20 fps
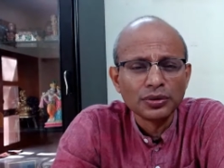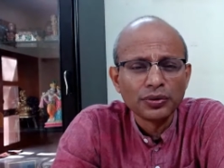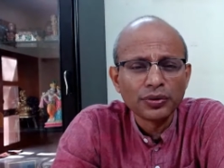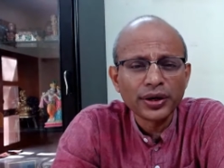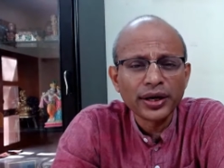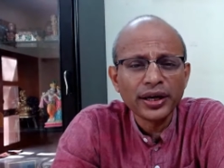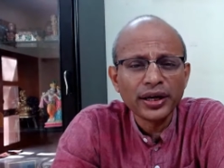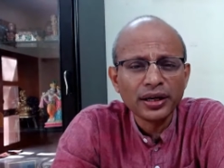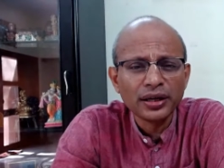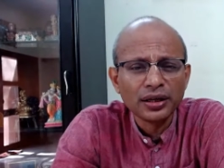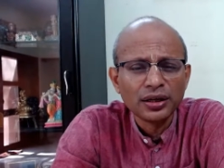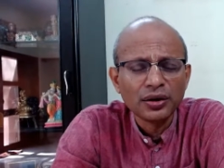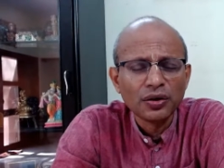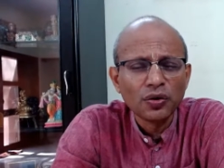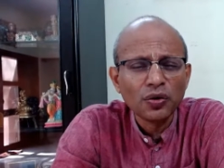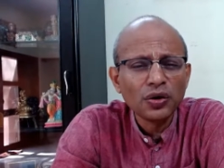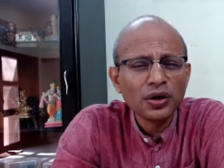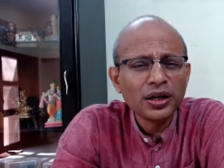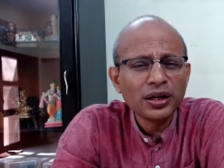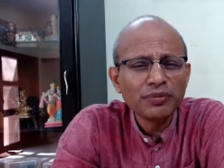Okay?
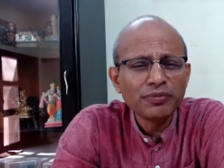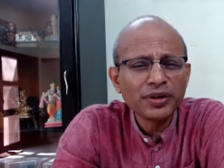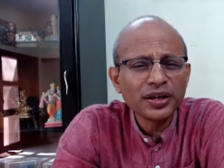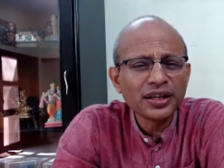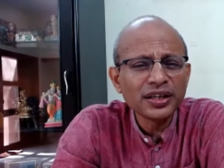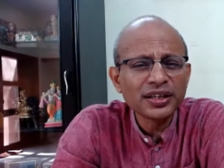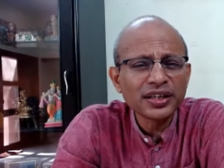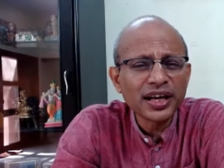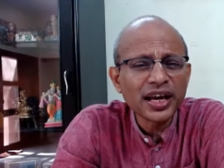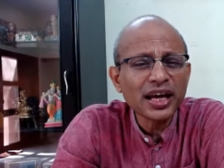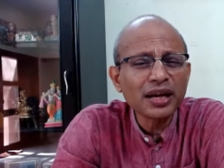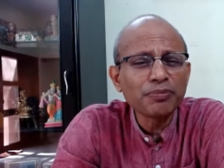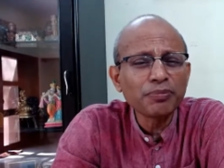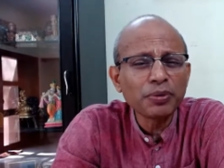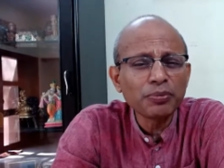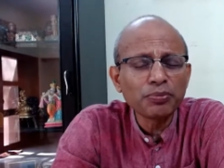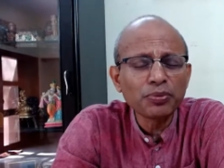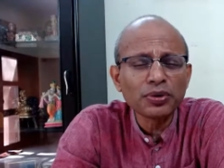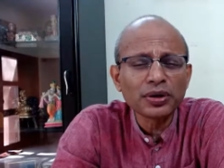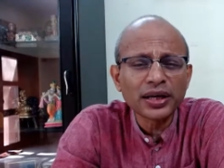Only very rare
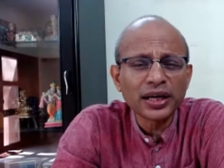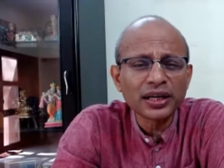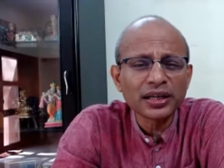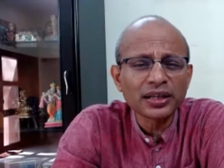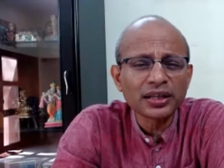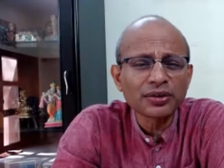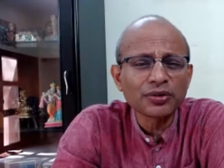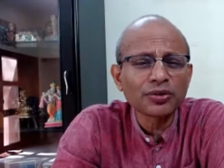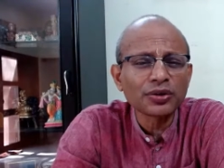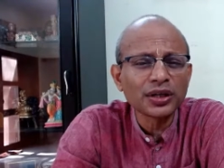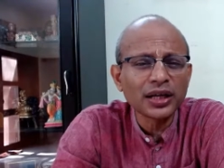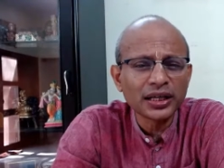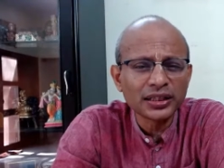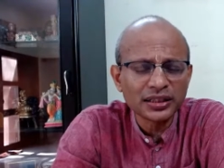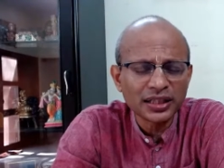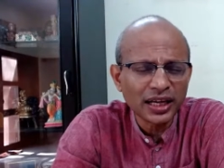people can recognize.